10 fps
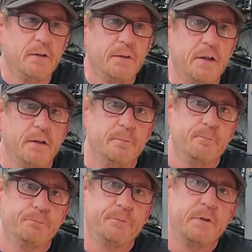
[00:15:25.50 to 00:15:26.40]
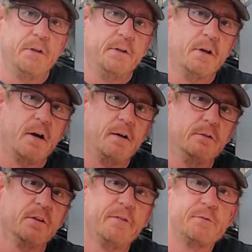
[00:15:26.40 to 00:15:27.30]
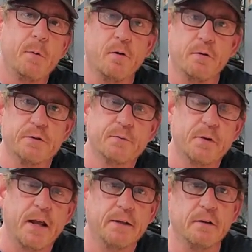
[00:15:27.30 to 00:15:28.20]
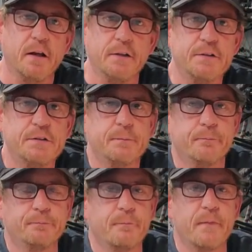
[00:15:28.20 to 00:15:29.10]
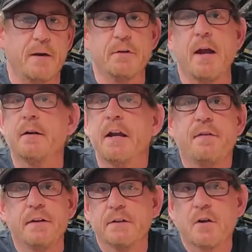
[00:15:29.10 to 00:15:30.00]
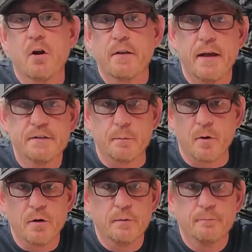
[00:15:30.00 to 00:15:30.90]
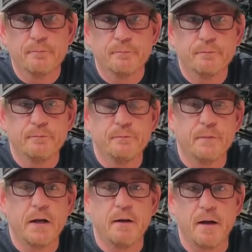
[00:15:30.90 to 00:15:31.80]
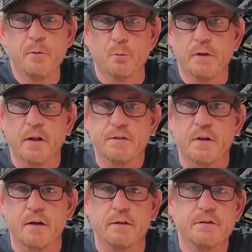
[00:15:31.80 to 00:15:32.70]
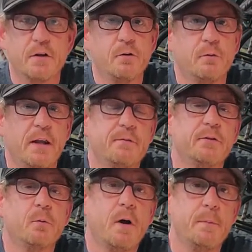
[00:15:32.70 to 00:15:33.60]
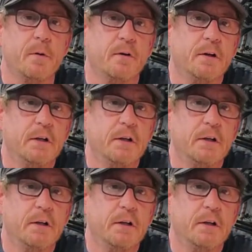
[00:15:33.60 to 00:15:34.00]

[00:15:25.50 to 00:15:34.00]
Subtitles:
the lift motors for the headlights. Anything in the car that has a motor, I put relays on it. So even the wiper,